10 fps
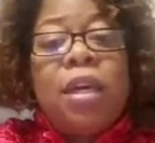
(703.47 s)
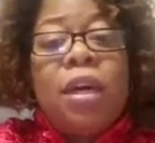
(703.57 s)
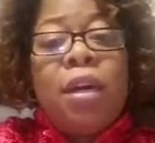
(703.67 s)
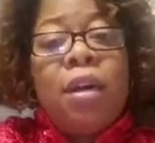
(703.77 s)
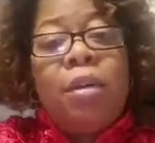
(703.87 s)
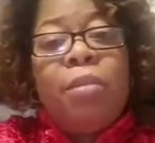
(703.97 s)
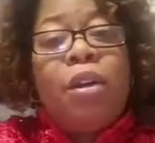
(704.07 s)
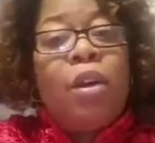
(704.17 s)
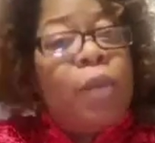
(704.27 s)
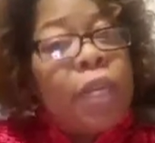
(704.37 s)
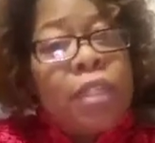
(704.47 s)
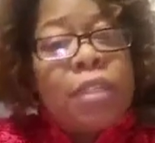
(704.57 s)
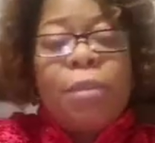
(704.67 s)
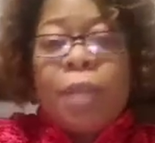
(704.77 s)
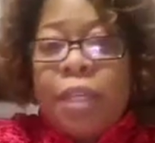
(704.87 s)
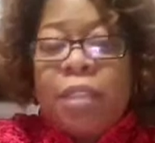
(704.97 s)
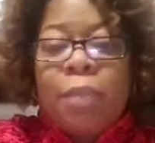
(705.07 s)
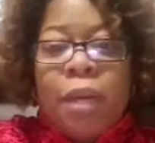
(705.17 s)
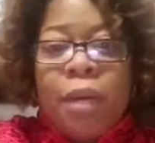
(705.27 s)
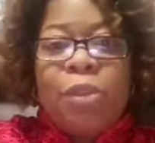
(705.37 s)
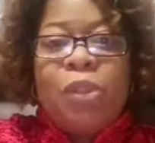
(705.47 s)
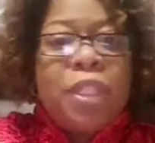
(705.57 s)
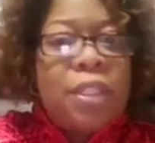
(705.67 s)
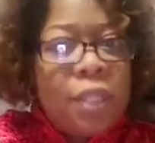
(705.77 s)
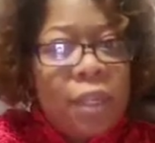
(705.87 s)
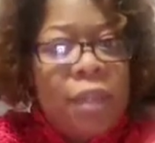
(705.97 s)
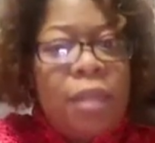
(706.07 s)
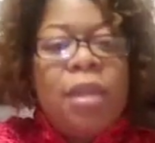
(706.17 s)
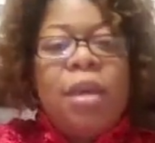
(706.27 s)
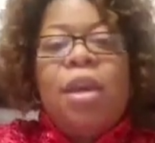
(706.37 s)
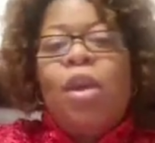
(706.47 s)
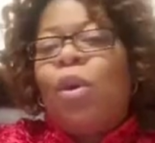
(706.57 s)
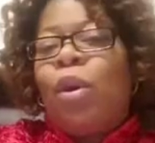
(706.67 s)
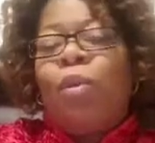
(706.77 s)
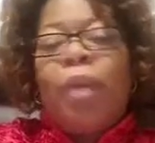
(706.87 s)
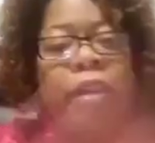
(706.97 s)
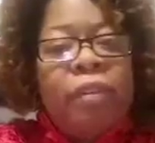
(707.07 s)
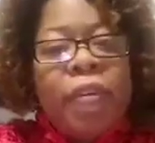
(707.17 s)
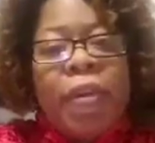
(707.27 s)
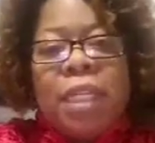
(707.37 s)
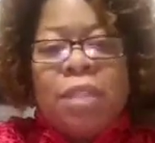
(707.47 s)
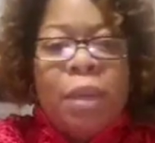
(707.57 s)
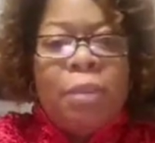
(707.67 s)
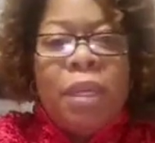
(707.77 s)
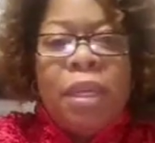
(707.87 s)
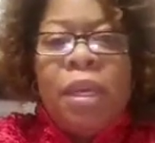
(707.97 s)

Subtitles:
Go get some lunch, Mom. You need to eat, or whatever the case may be.